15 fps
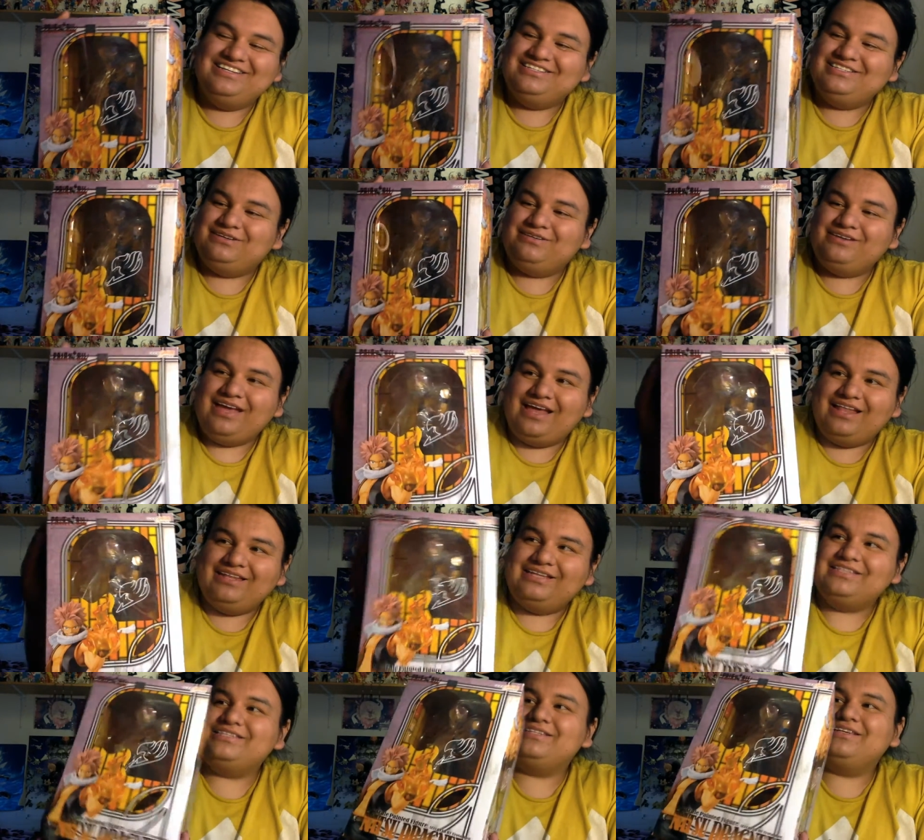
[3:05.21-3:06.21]
So yeah,
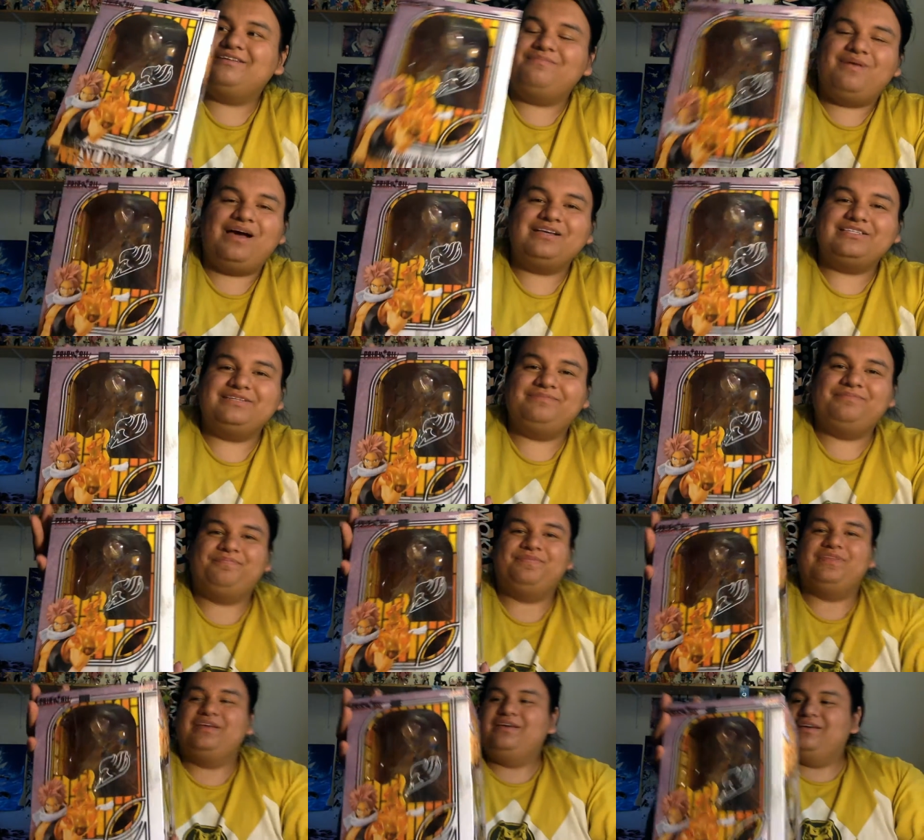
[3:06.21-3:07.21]
let's unbox him.
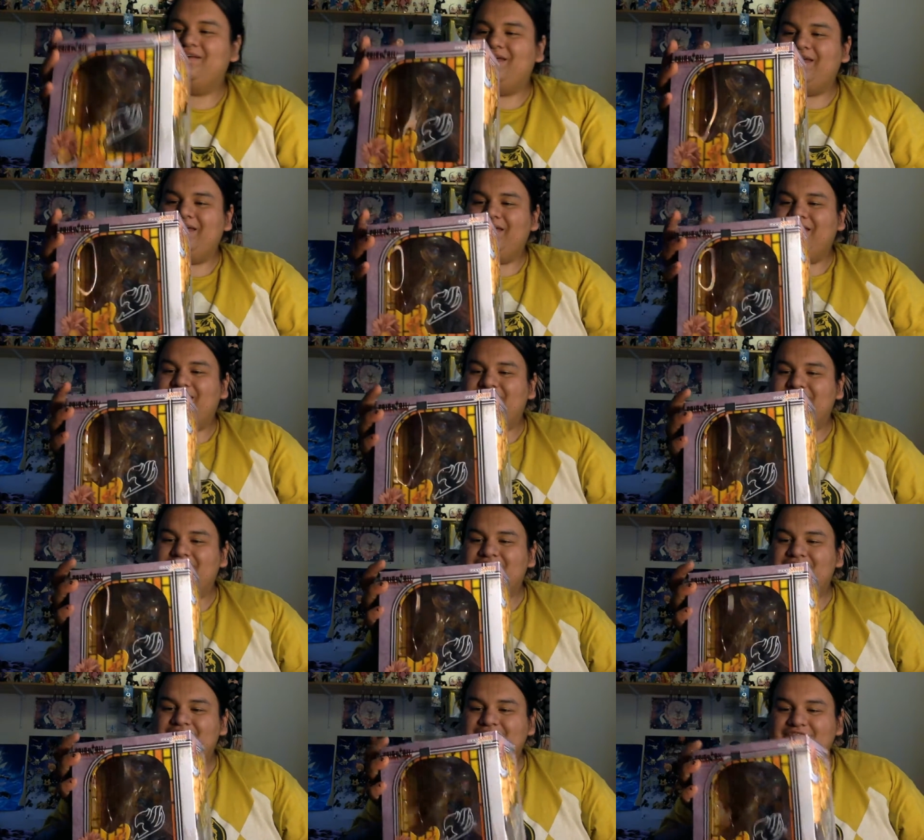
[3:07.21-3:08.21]
And
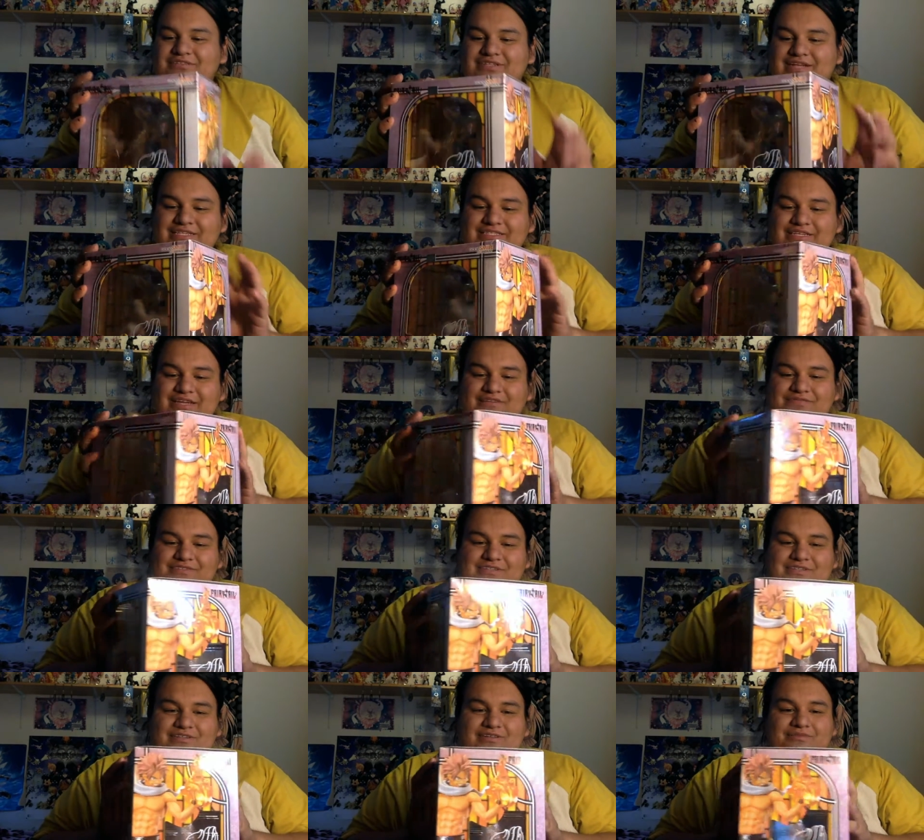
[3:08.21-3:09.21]
he was nice enough
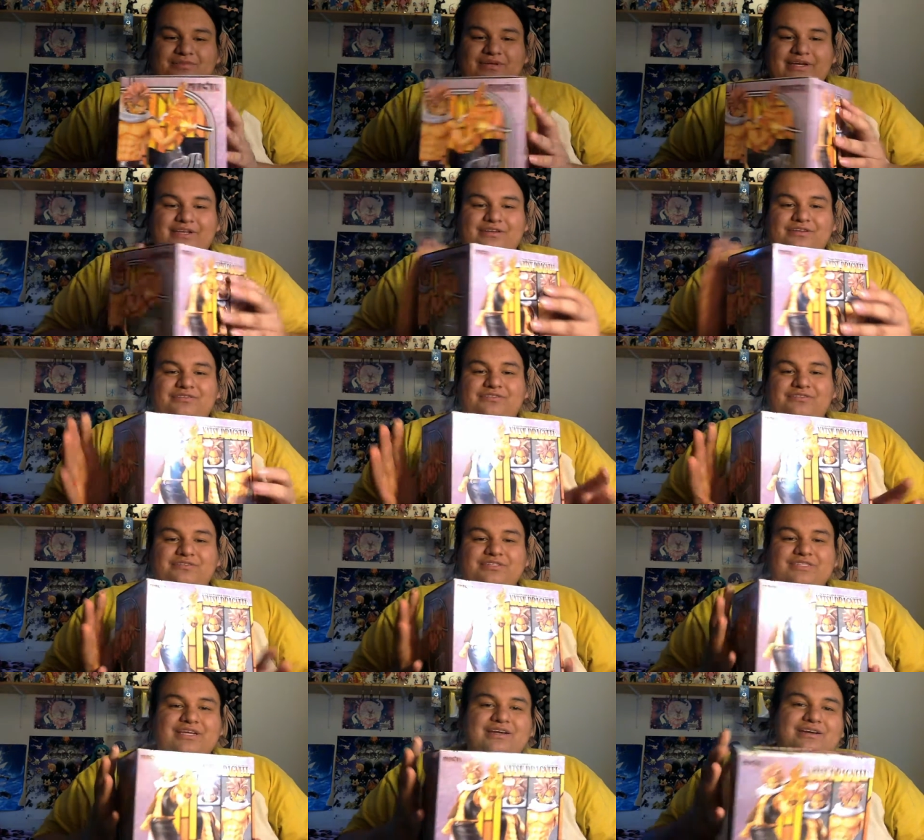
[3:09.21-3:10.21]
to put a new
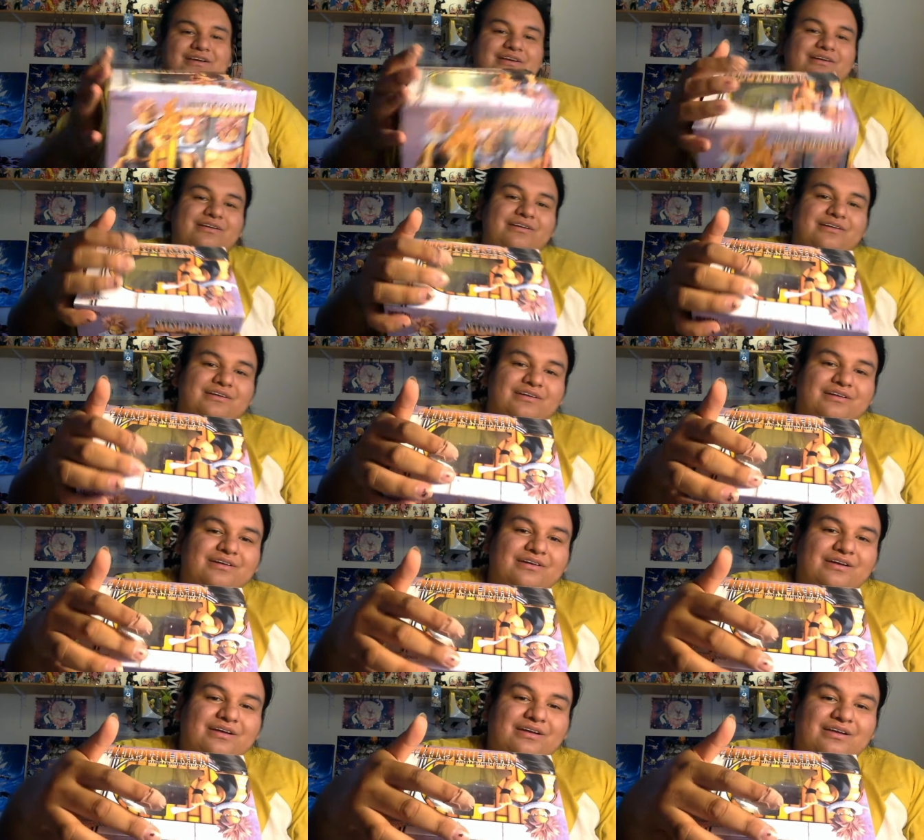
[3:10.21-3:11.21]
sticker
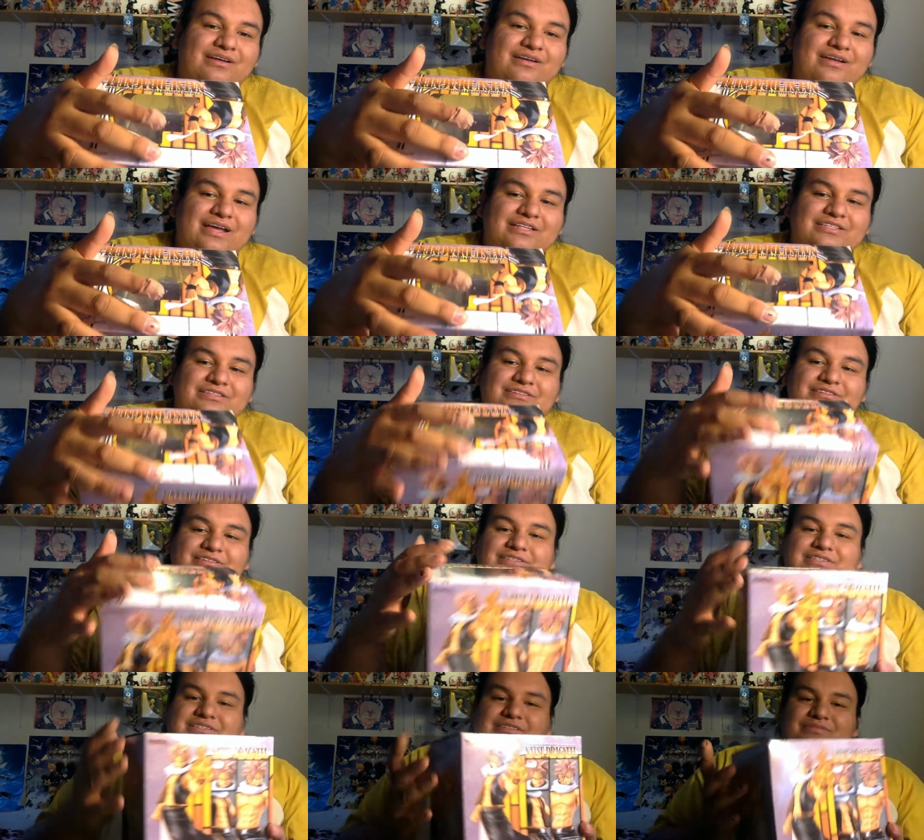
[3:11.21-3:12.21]
on Natsu's
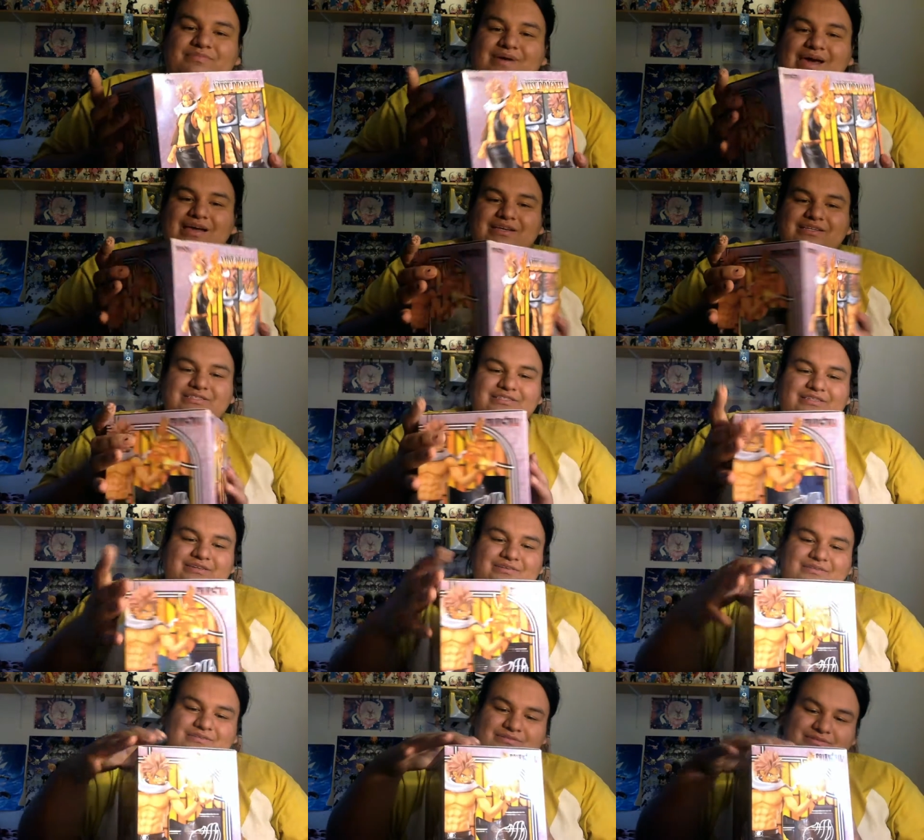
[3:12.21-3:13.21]
box.
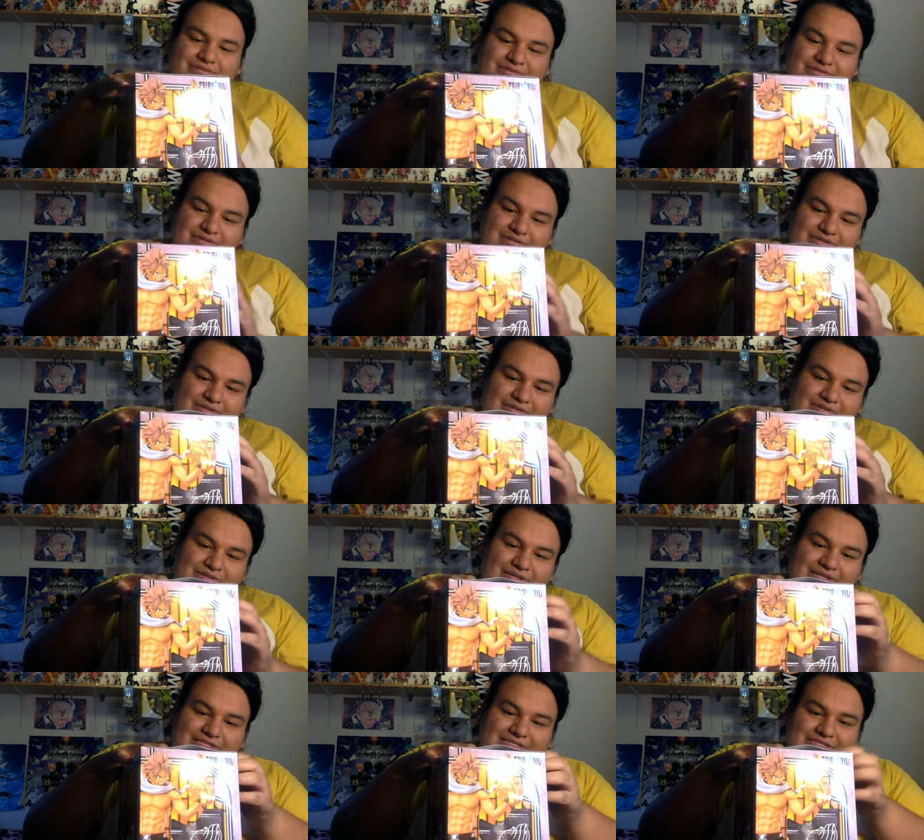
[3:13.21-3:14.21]
So
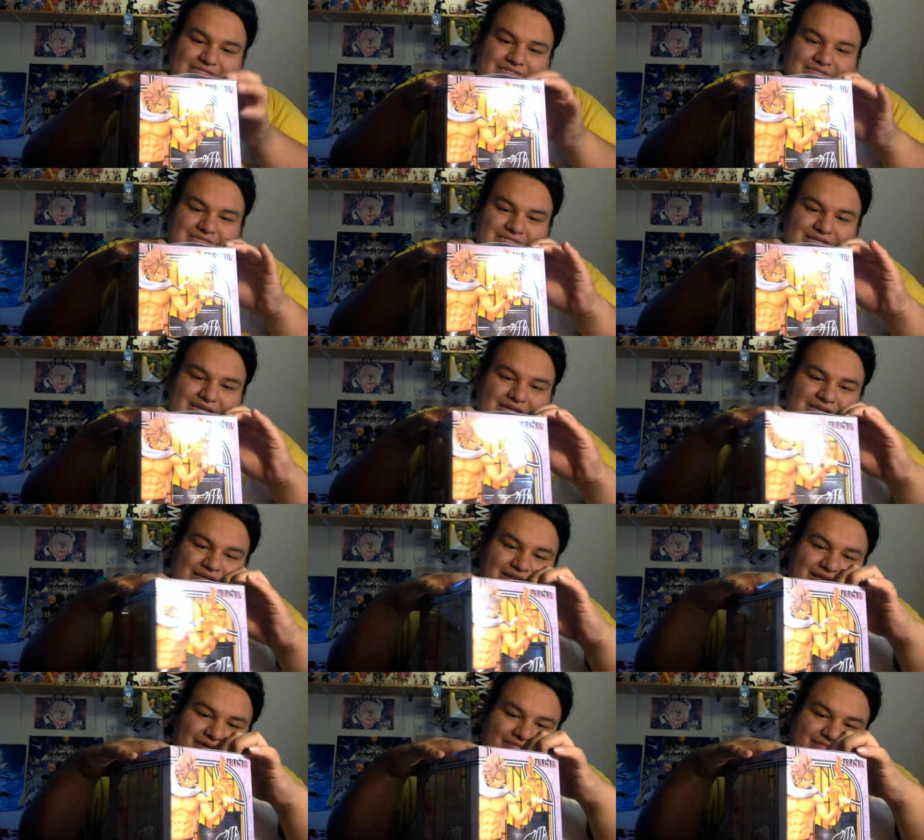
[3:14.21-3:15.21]
let's take it
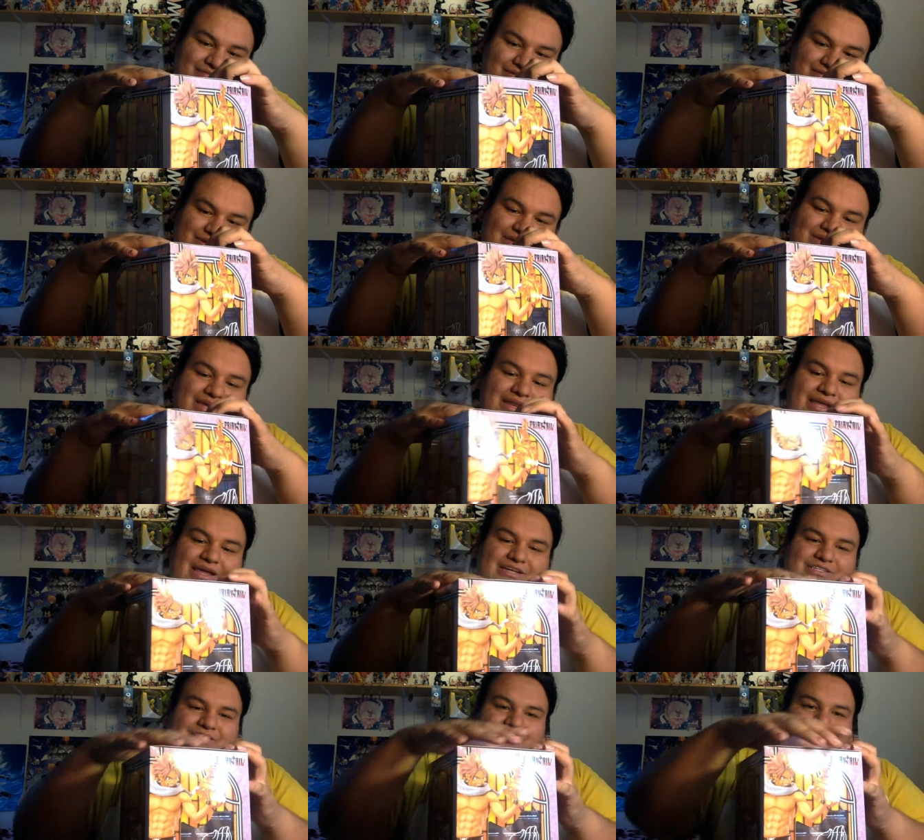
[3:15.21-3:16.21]
off. Oh, he's got
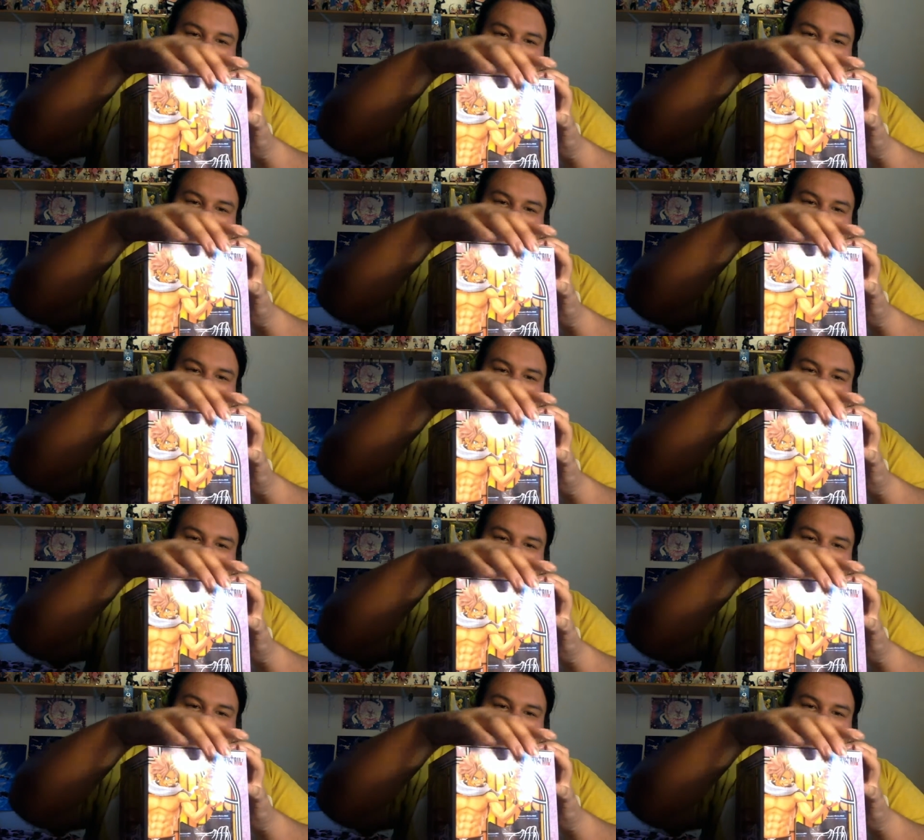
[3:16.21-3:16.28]
action.